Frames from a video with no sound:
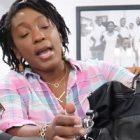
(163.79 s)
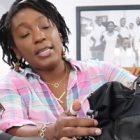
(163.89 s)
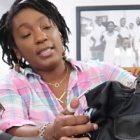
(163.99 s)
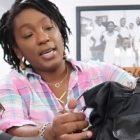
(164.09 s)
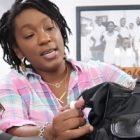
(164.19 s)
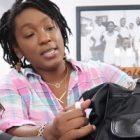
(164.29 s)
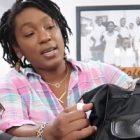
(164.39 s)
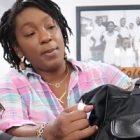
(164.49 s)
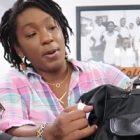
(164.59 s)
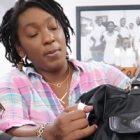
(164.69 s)
It does
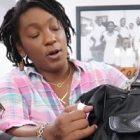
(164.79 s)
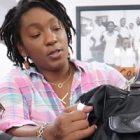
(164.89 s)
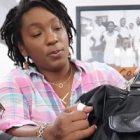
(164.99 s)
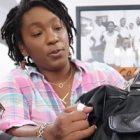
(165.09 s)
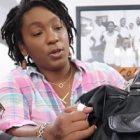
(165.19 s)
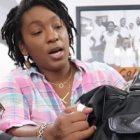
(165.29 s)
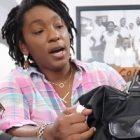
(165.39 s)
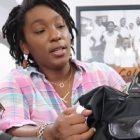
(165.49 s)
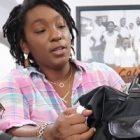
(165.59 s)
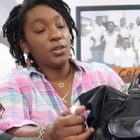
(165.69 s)
come in multiple
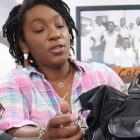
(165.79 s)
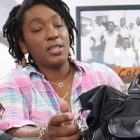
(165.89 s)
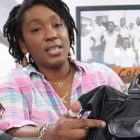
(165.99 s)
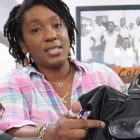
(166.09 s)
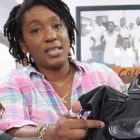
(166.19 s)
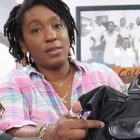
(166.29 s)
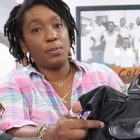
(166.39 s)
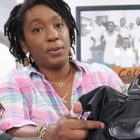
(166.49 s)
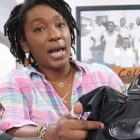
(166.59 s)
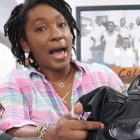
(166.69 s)
colors. This is
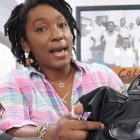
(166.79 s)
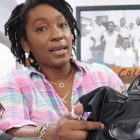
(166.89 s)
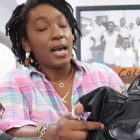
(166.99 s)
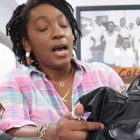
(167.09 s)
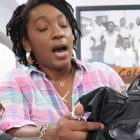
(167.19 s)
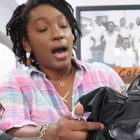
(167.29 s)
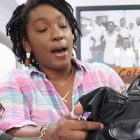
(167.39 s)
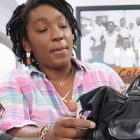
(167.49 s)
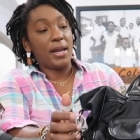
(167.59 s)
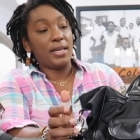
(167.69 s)
black
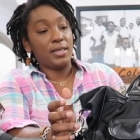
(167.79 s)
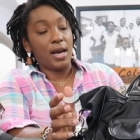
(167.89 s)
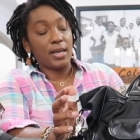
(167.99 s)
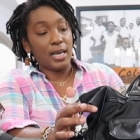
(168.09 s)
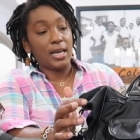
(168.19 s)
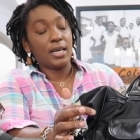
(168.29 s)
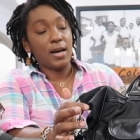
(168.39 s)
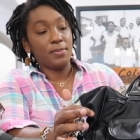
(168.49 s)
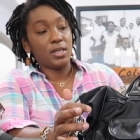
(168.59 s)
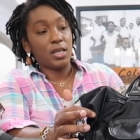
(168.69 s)
um, and again it
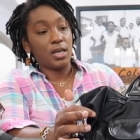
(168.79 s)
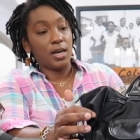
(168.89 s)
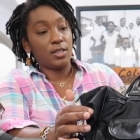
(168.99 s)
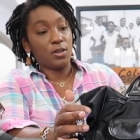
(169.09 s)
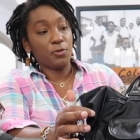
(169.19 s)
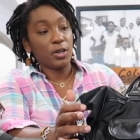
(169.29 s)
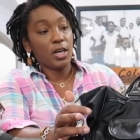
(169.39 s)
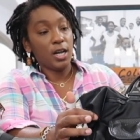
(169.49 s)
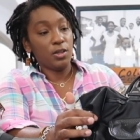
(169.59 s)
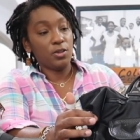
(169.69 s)
comes in uh, different
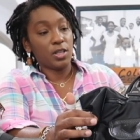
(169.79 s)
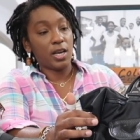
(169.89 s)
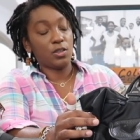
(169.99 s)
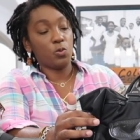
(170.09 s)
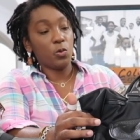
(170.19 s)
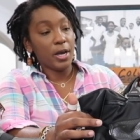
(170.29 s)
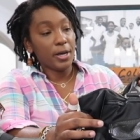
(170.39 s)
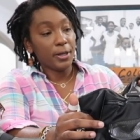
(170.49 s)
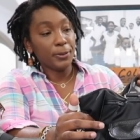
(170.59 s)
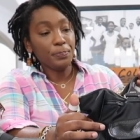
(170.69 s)
colors as
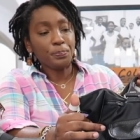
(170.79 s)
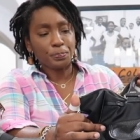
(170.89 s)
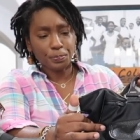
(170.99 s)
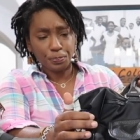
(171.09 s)
well